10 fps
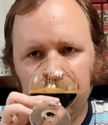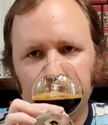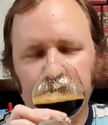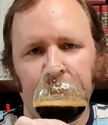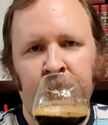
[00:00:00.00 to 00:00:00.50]

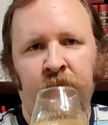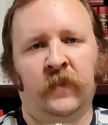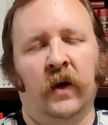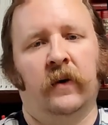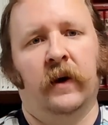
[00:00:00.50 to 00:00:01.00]
Mmm.
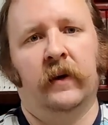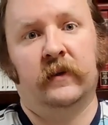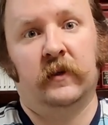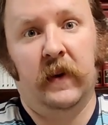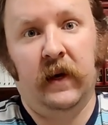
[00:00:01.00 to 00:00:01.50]
Okay, to
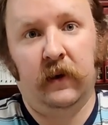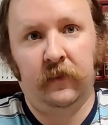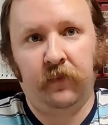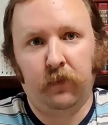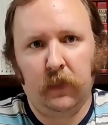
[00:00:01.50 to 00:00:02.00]

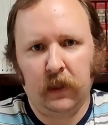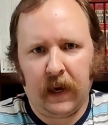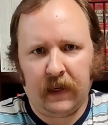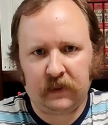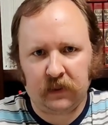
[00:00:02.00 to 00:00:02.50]
smell
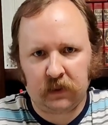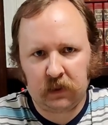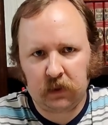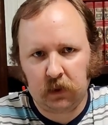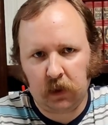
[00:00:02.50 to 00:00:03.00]

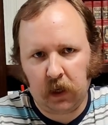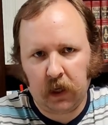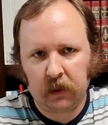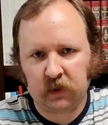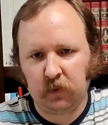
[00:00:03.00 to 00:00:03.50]
molasses.
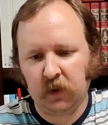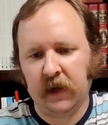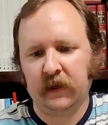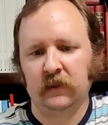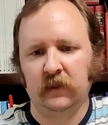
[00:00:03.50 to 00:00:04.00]
Lots of
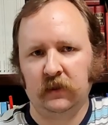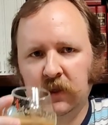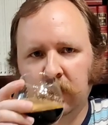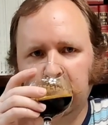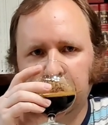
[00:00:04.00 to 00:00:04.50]
molasses.